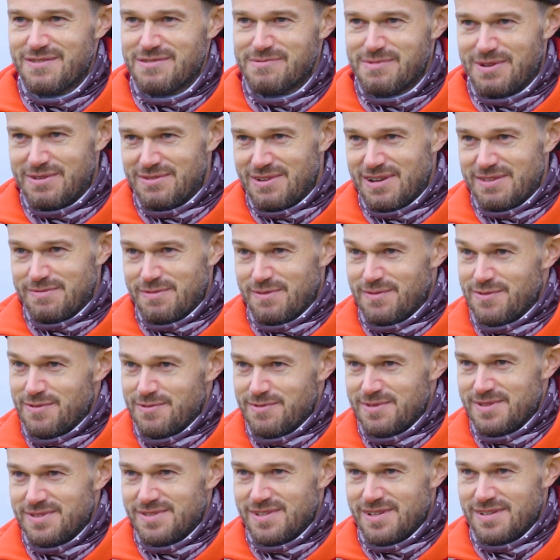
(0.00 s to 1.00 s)
in my race
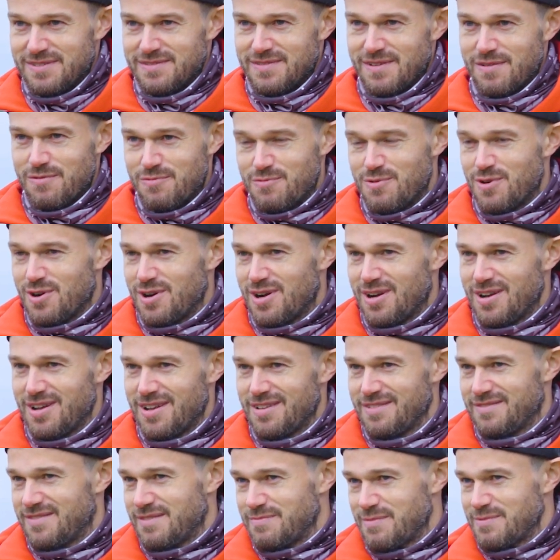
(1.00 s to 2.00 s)
performance as what
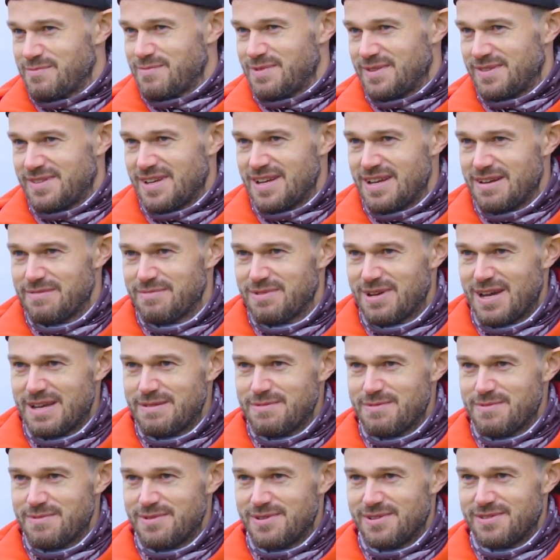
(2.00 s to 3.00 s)
someone would say I'm
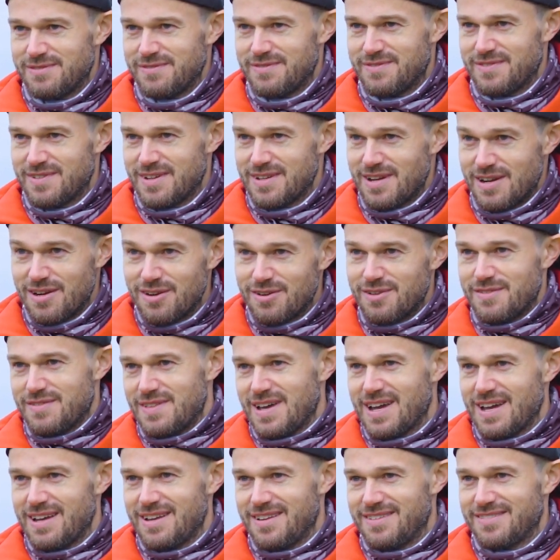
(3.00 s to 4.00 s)
capable of, and a lot of
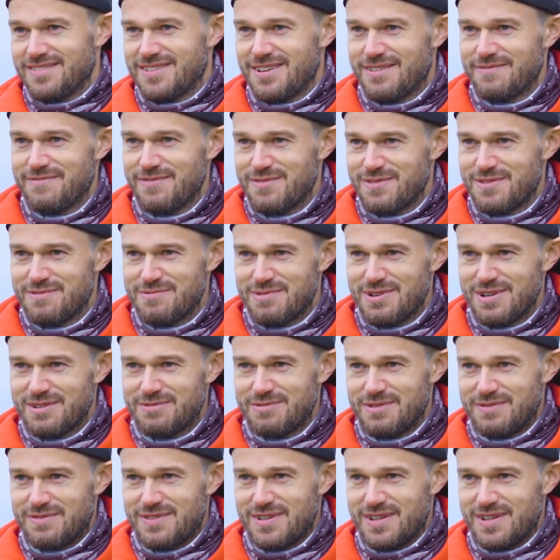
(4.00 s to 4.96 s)
that has come from the work we've